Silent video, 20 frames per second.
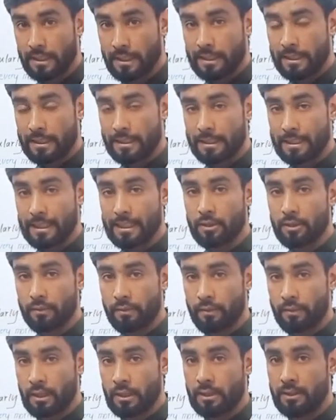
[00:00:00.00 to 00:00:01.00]
none
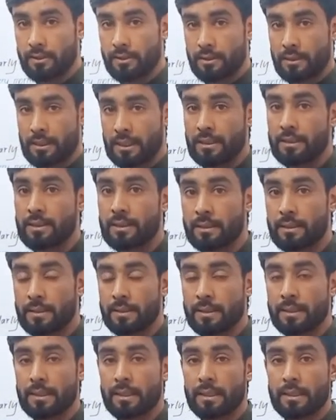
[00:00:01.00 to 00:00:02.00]
of these
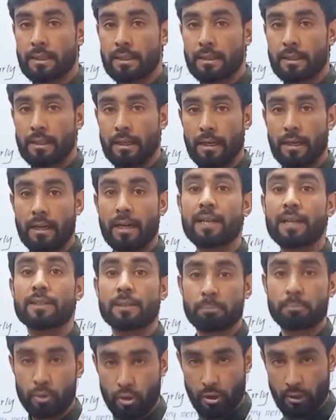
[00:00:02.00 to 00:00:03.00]
tenses has a
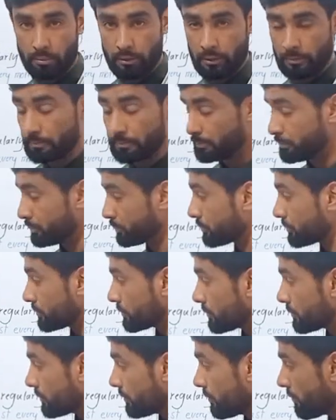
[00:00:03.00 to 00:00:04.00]
problem.
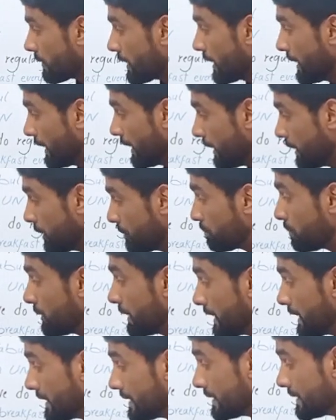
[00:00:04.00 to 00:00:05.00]
He
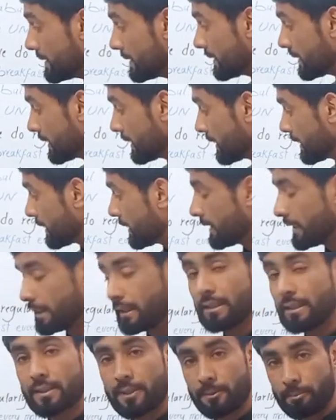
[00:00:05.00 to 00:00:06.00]
plays,
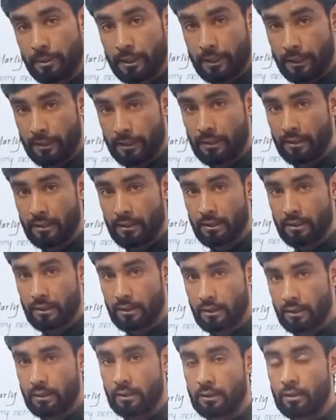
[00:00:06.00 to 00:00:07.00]
he is
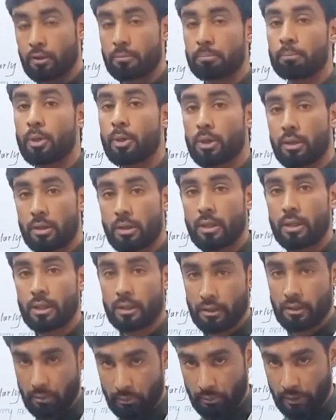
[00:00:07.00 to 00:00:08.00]
playing. They're
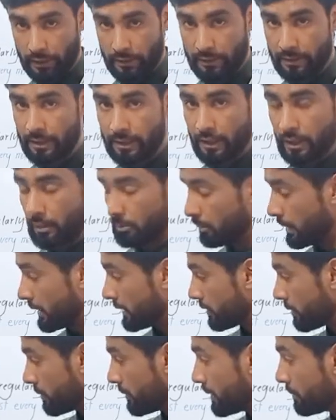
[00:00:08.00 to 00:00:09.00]
both correct.
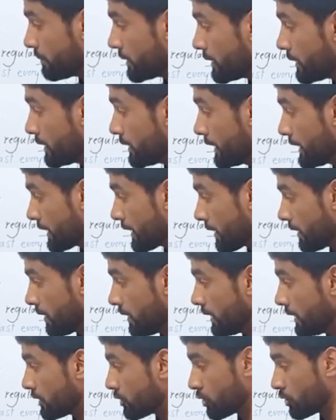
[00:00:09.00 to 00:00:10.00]
But remember,
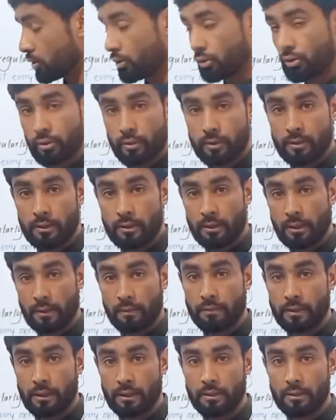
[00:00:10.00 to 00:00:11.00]
they show
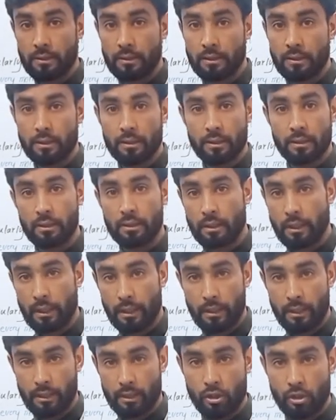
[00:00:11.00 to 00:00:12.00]
different
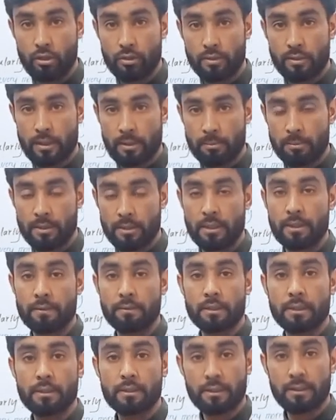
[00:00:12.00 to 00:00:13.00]
concepts,
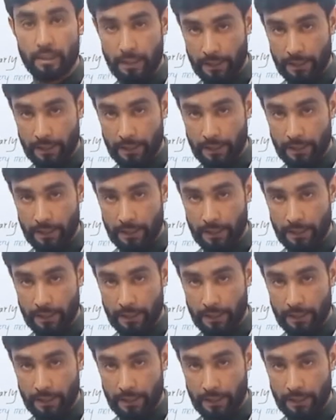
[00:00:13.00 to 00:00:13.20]
different